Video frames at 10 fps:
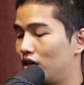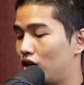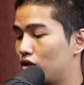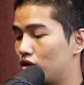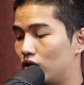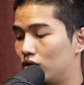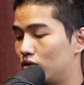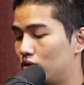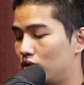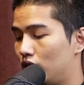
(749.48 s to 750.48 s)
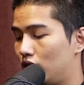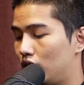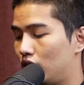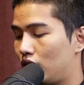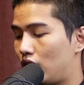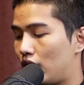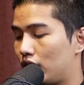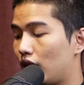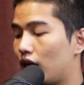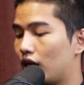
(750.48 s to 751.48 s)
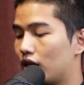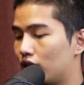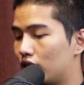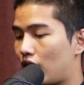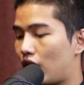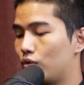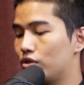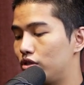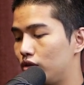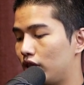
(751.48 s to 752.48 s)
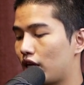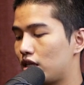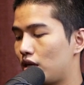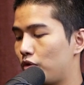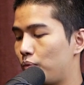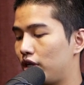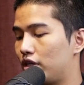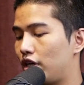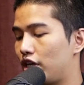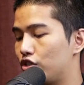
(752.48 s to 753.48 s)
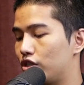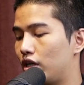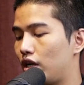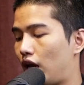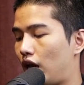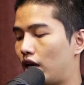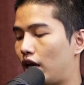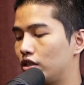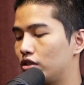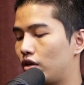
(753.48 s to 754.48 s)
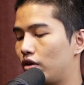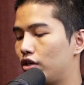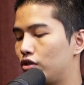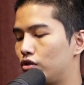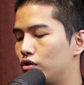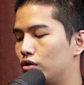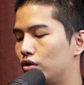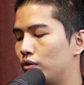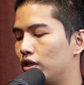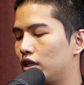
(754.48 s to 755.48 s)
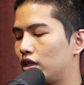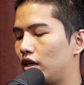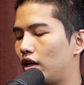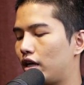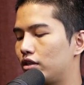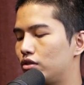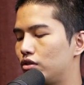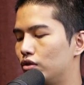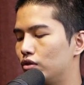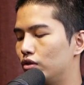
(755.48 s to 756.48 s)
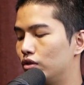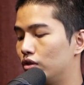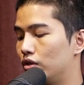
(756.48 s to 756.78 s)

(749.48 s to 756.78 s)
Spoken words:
So, yeah, I was doing that type of meditation, and I started to really connect to